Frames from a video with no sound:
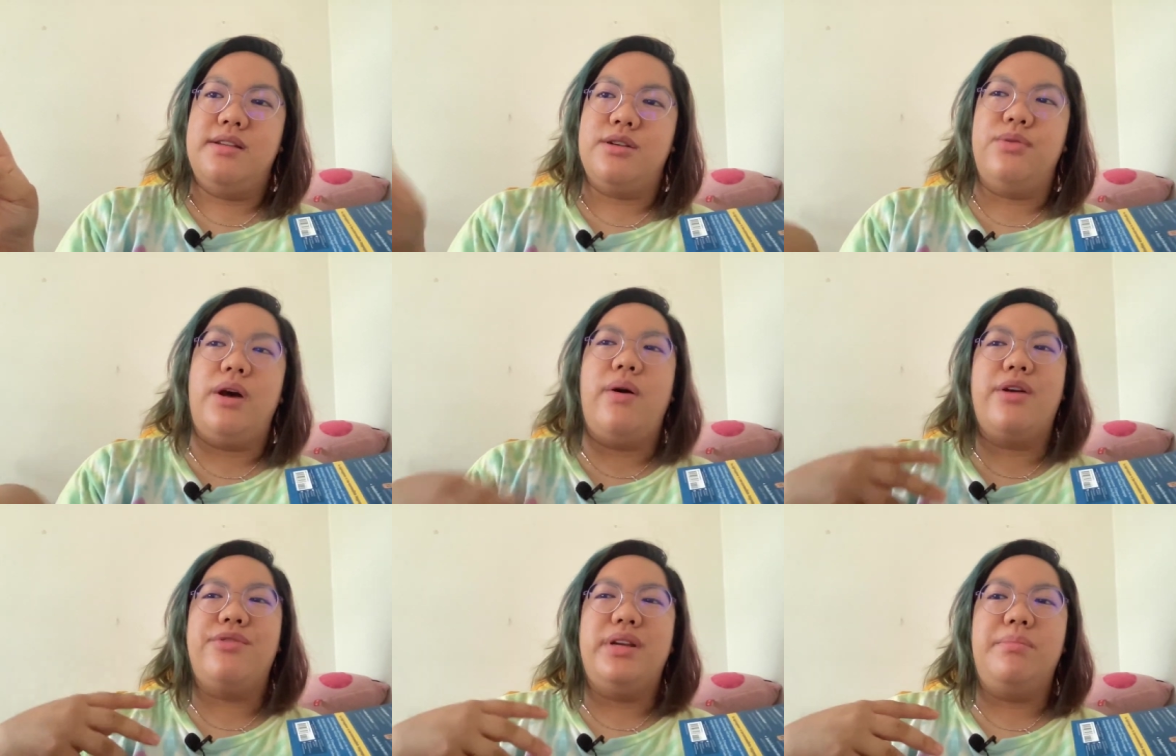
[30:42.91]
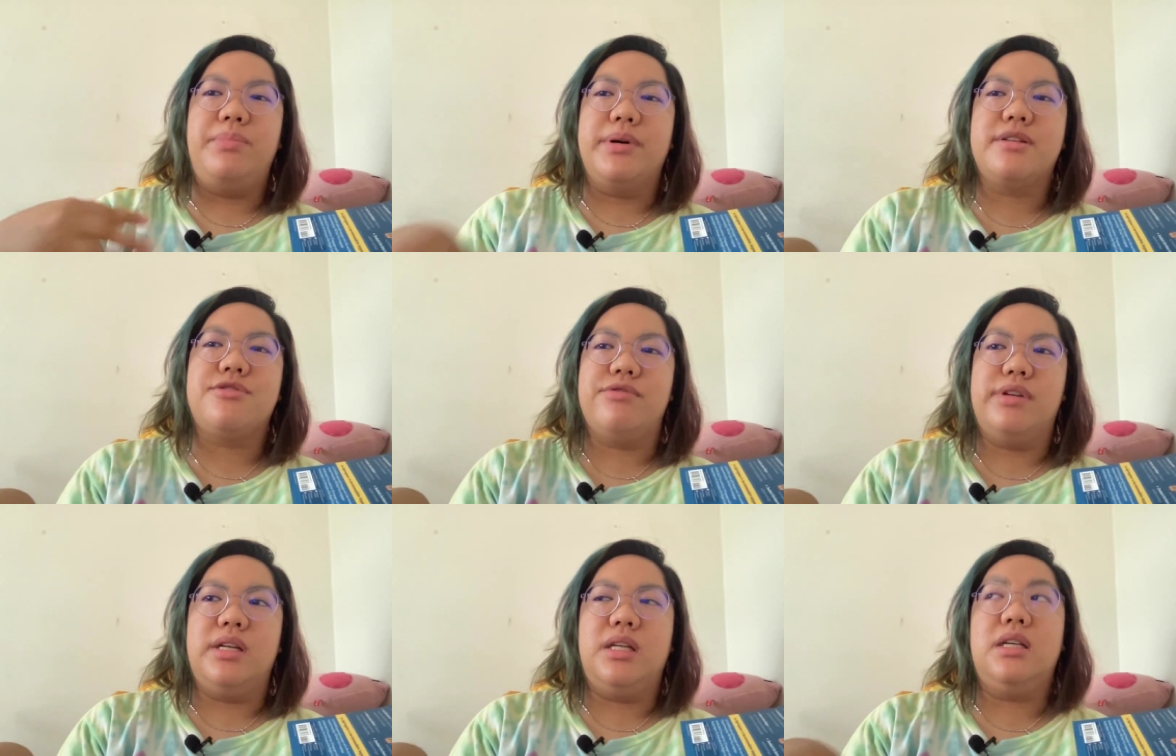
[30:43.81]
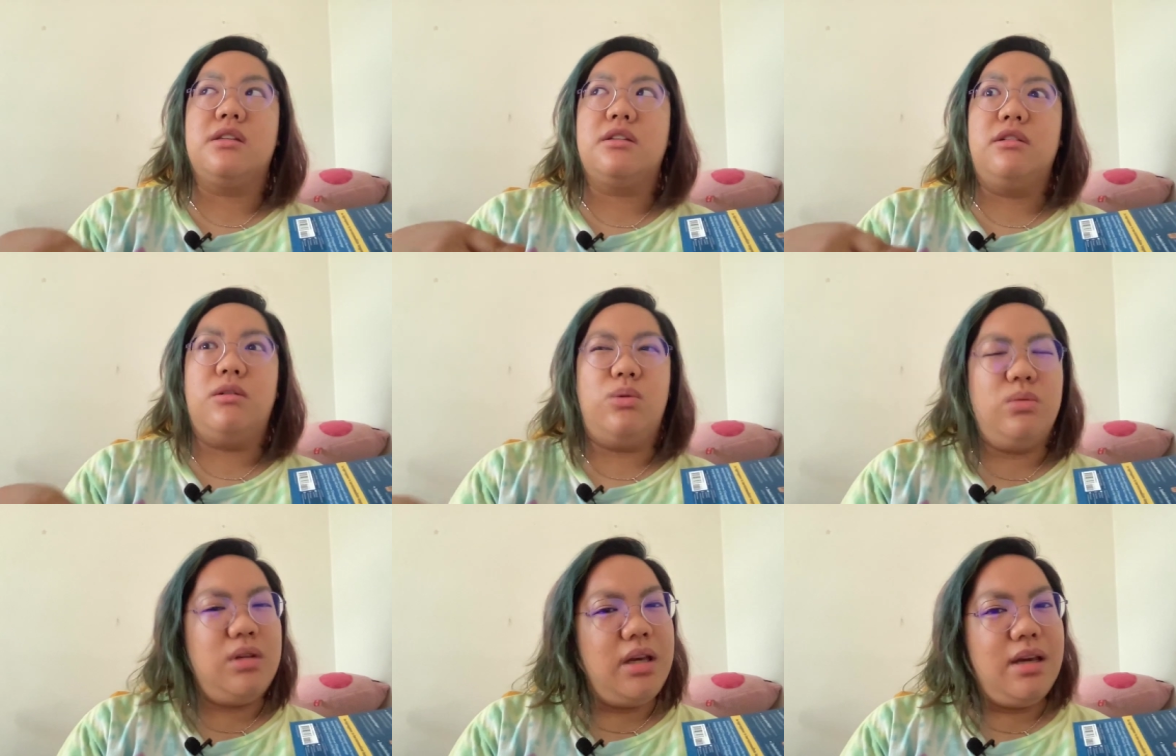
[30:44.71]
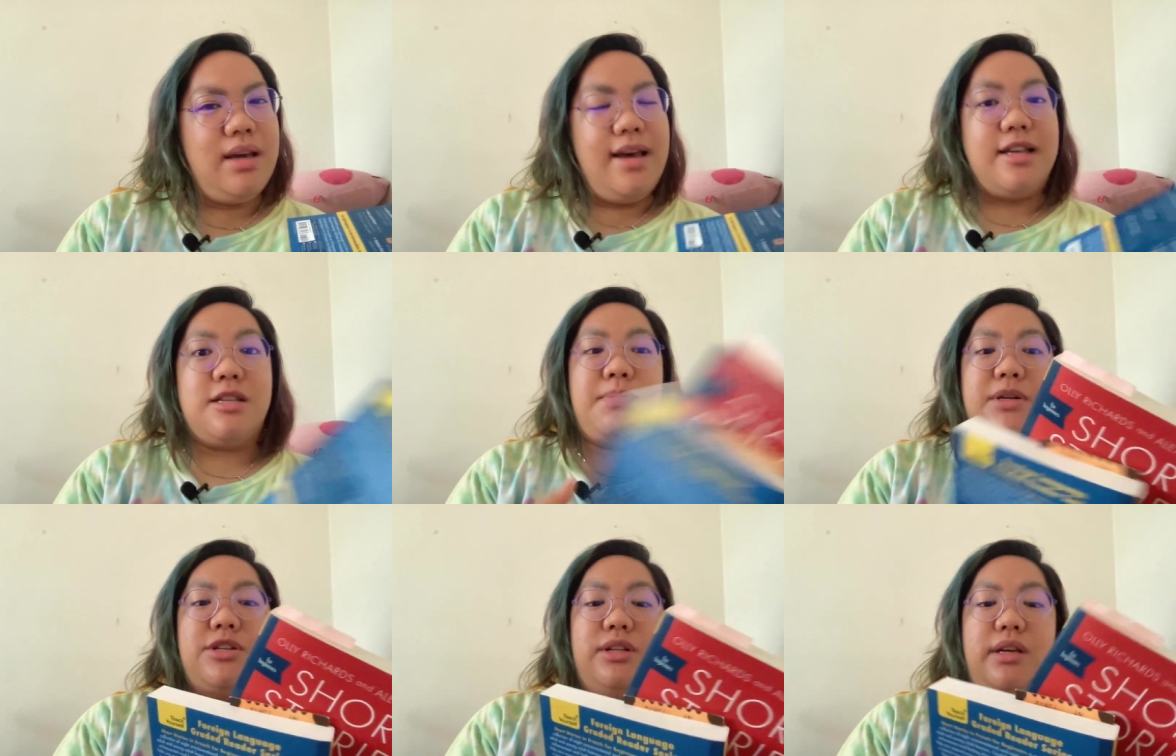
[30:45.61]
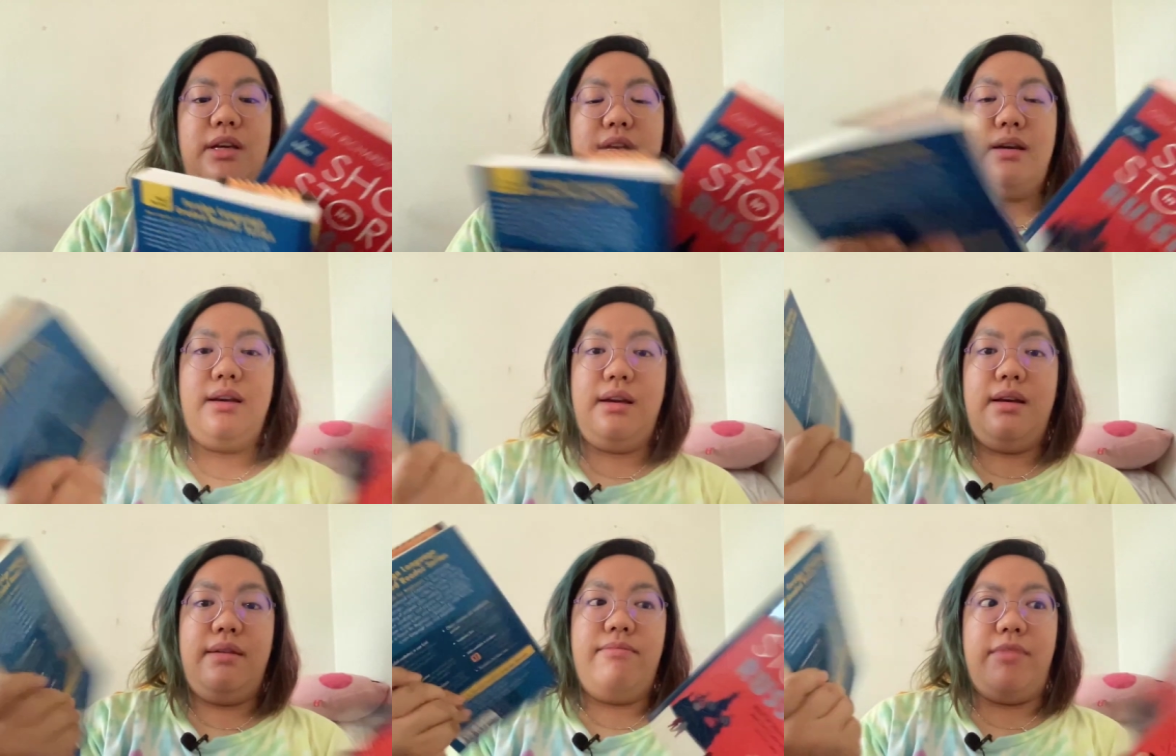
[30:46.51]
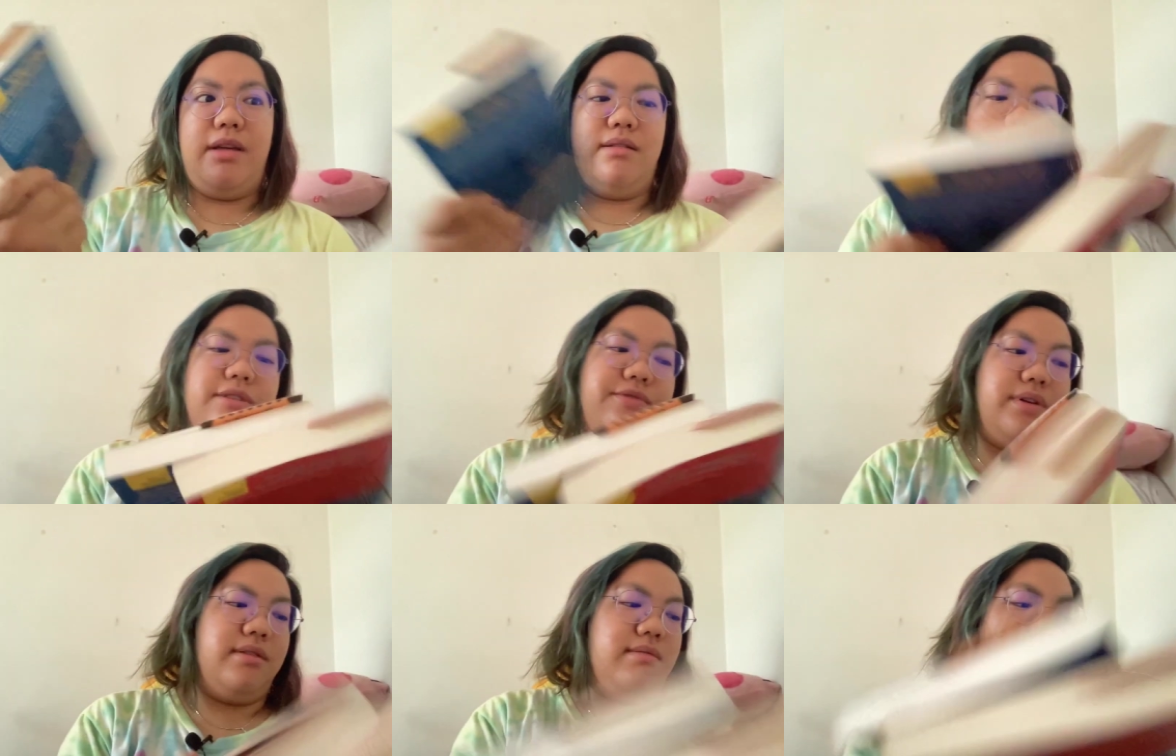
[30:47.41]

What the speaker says: So now I read books really slowly, especially in different